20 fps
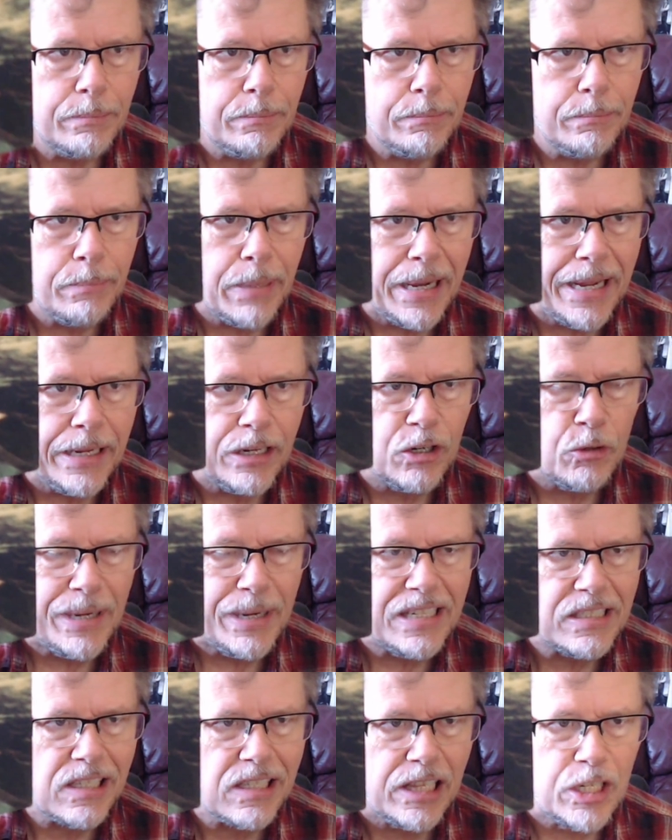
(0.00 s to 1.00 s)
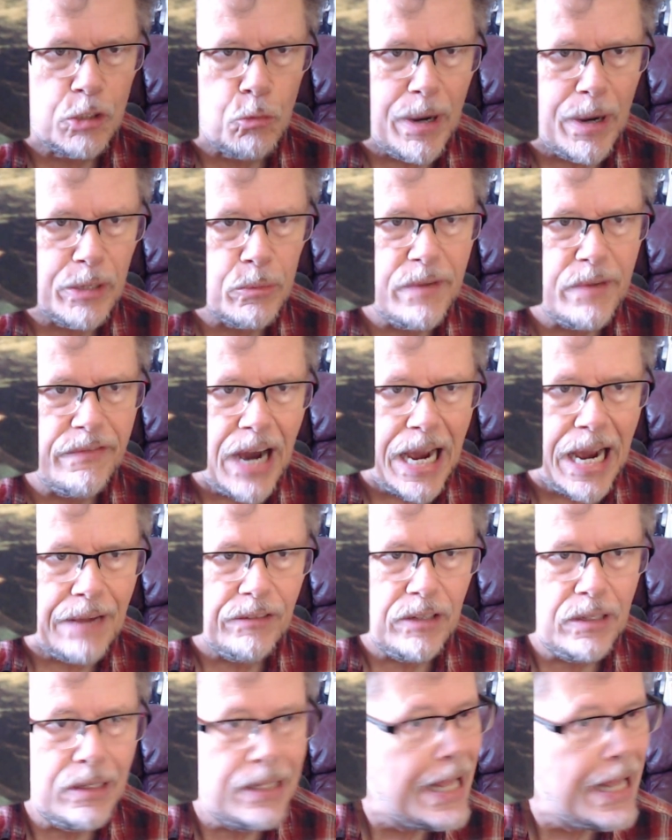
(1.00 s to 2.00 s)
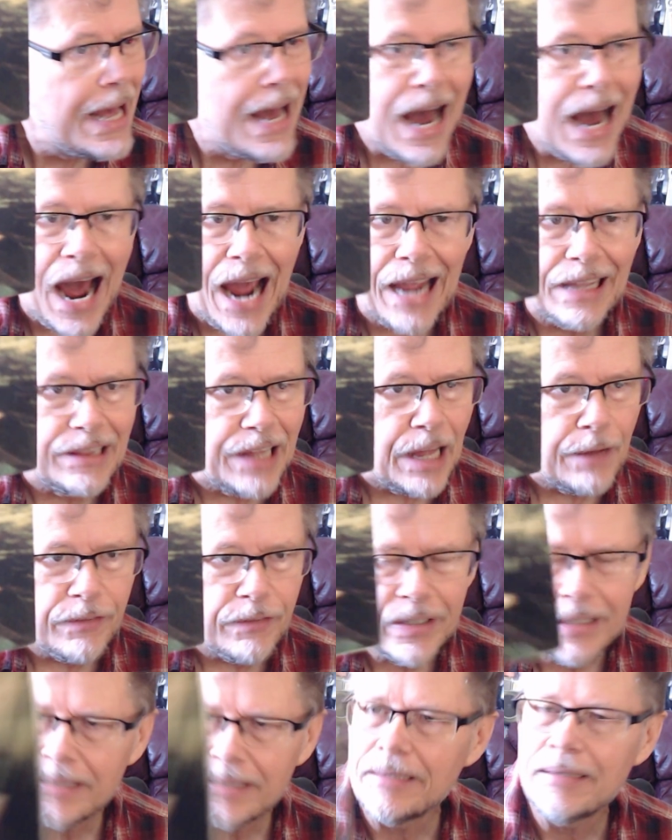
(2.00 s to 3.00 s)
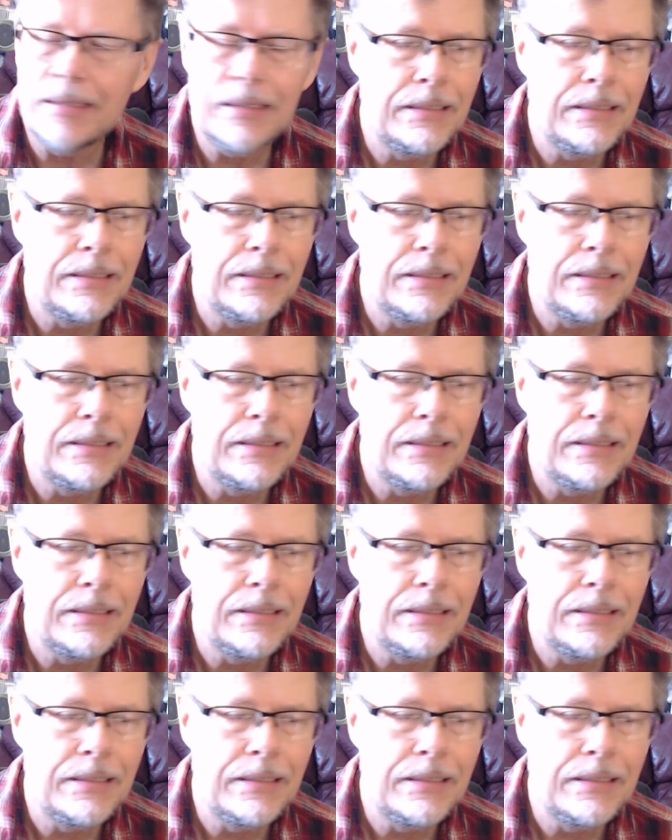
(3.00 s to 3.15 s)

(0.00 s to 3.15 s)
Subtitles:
by Creedence Clearwater Revival. I love it.